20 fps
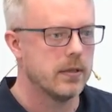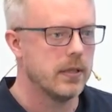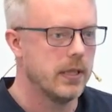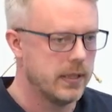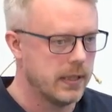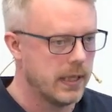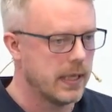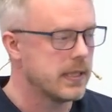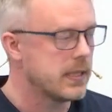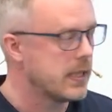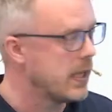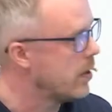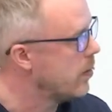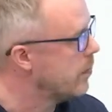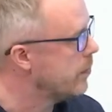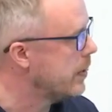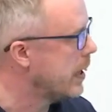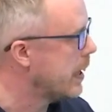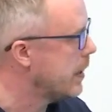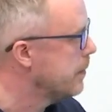It takes care
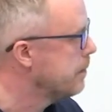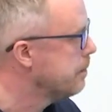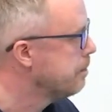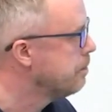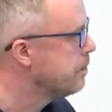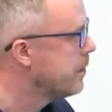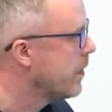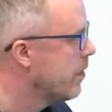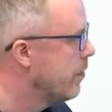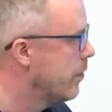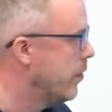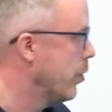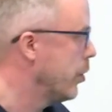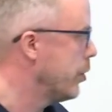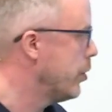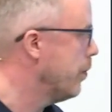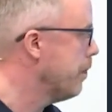of that for you.